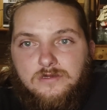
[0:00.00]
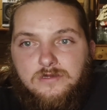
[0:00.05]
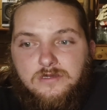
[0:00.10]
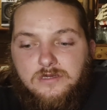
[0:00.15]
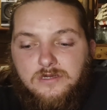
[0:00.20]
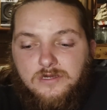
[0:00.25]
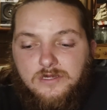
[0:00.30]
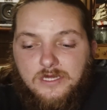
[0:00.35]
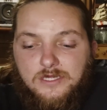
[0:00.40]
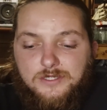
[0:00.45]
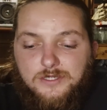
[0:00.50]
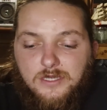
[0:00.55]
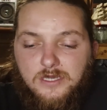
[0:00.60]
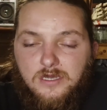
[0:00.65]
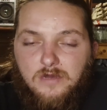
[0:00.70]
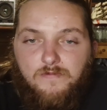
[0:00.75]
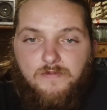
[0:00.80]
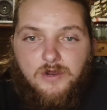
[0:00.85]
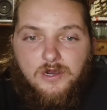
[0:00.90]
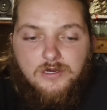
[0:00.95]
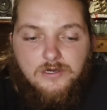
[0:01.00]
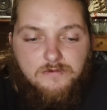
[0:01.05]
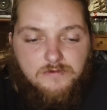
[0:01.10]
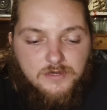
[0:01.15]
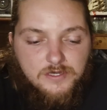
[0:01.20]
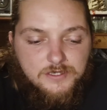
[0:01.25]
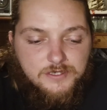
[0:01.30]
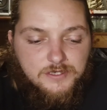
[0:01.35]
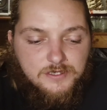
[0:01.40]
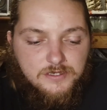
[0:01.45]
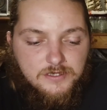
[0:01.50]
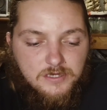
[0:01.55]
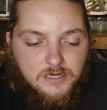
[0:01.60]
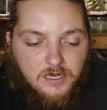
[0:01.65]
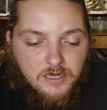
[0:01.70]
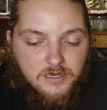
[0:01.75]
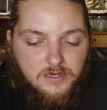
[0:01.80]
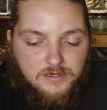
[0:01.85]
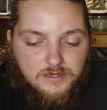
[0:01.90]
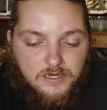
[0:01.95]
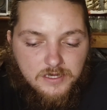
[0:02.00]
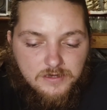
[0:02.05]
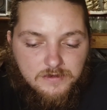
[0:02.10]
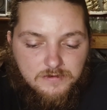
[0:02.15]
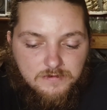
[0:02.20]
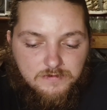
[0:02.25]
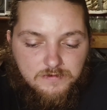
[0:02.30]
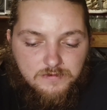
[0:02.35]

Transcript: that's like a part of us. They